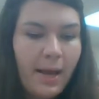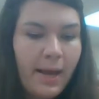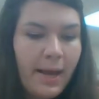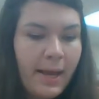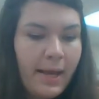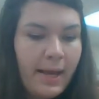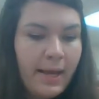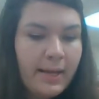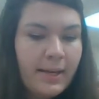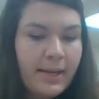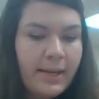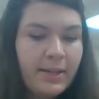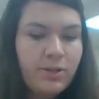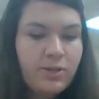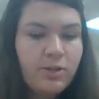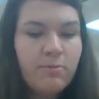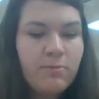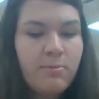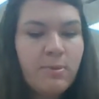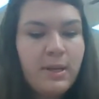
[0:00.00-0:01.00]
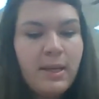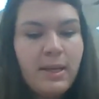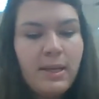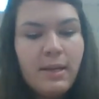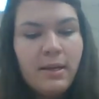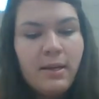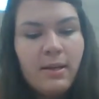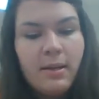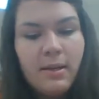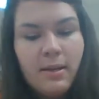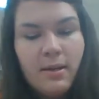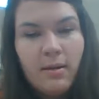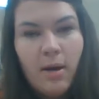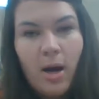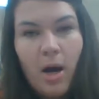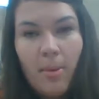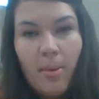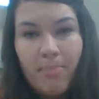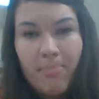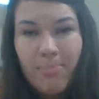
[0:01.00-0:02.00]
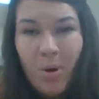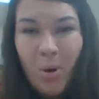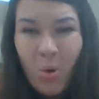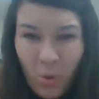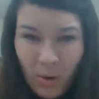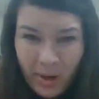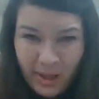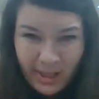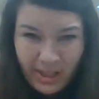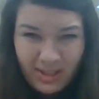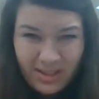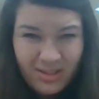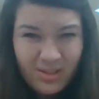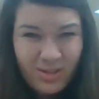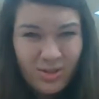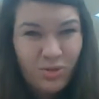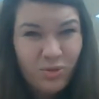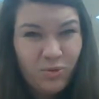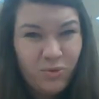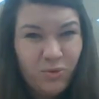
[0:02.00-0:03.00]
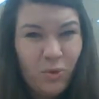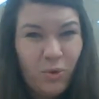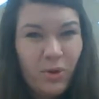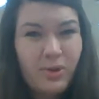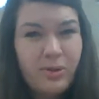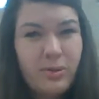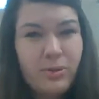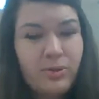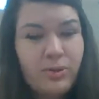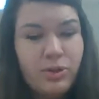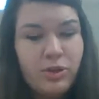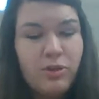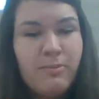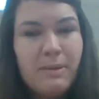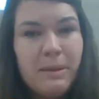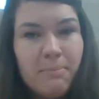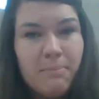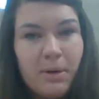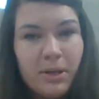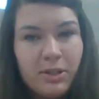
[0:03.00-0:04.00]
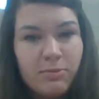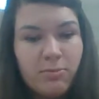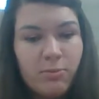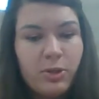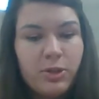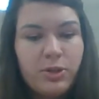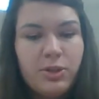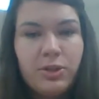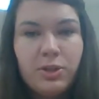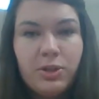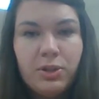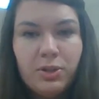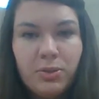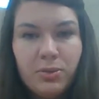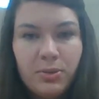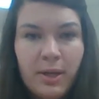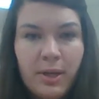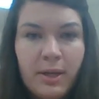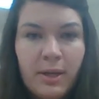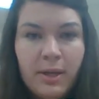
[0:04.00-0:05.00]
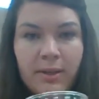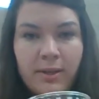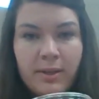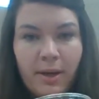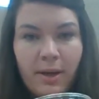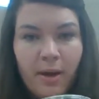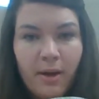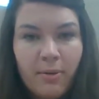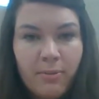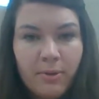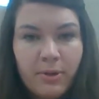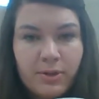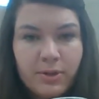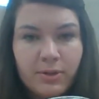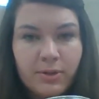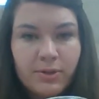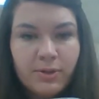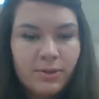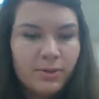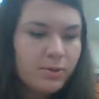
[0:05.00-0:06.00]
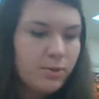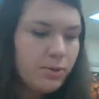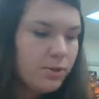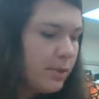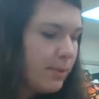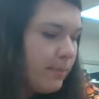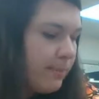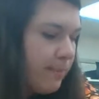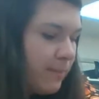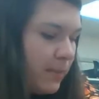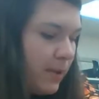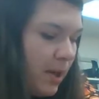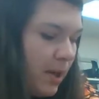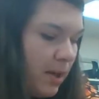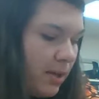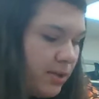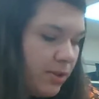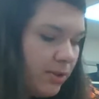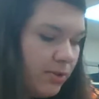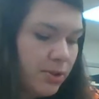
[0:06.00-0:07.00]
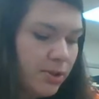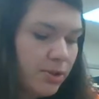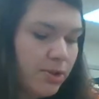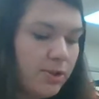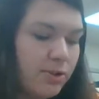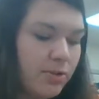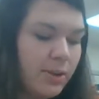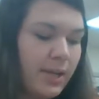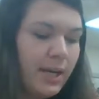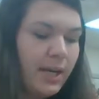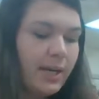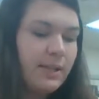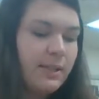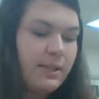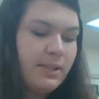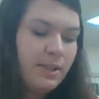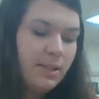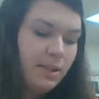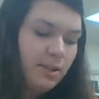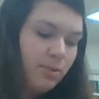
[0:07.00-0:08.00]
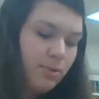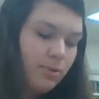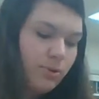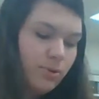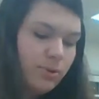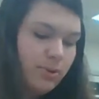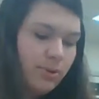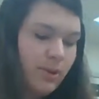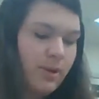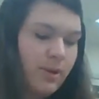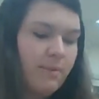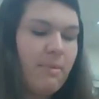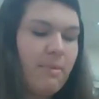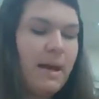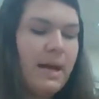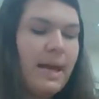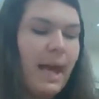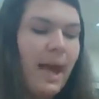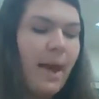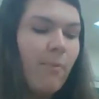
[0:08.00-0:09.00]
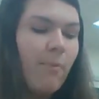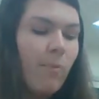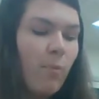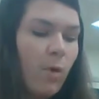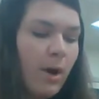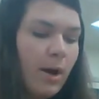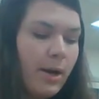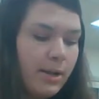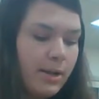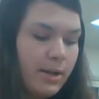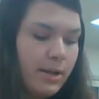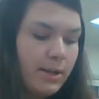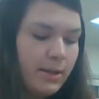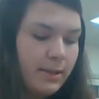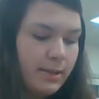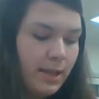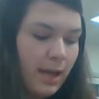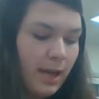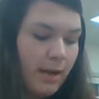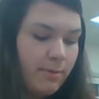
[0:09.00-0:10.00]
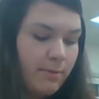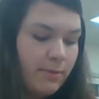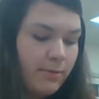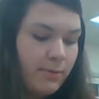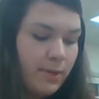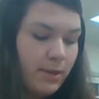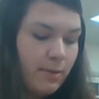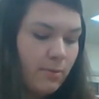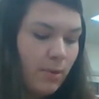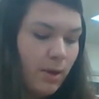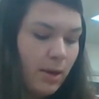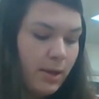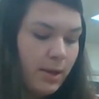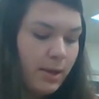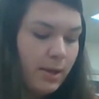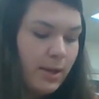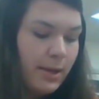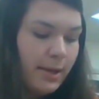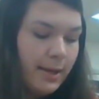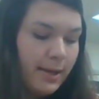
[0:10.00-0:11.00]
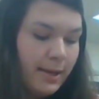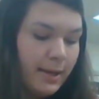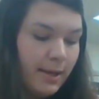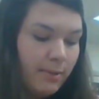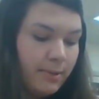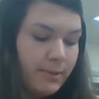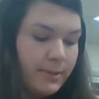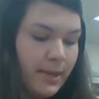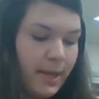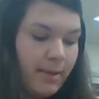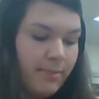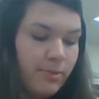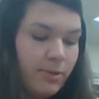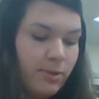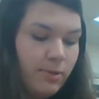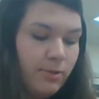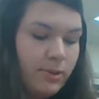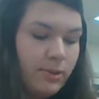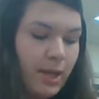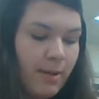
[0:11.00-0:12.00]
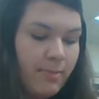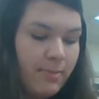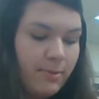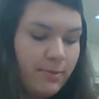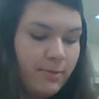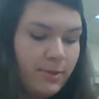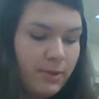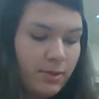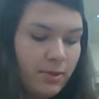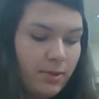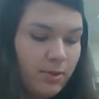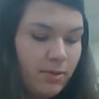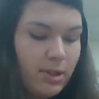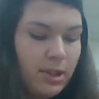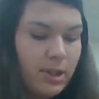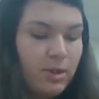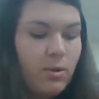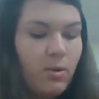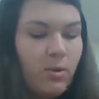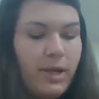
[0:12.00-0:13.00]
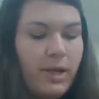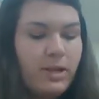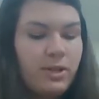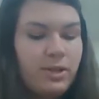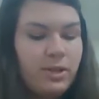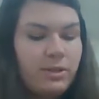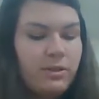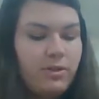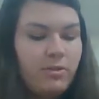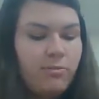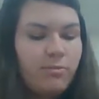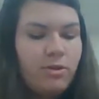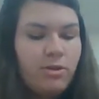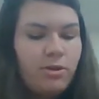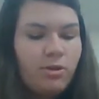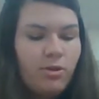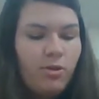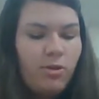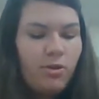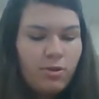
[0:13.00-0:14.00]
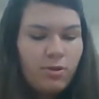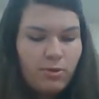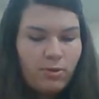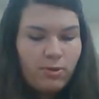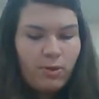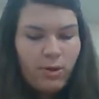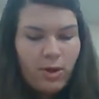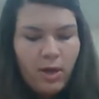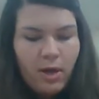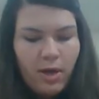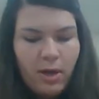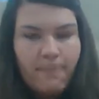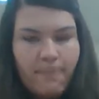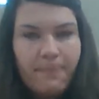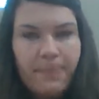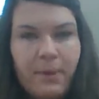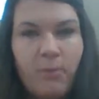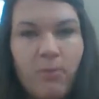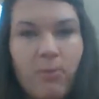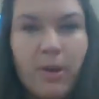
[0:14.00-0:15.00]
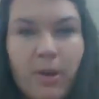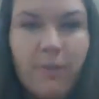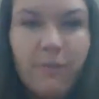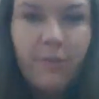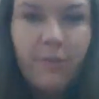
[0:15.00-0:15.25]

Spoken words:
and it should be 0.24. So it should be much more dilute than our original solution. So to do that, I need to use my M1 times V1 equals M2 times V2 equation. So I'm going to show you the work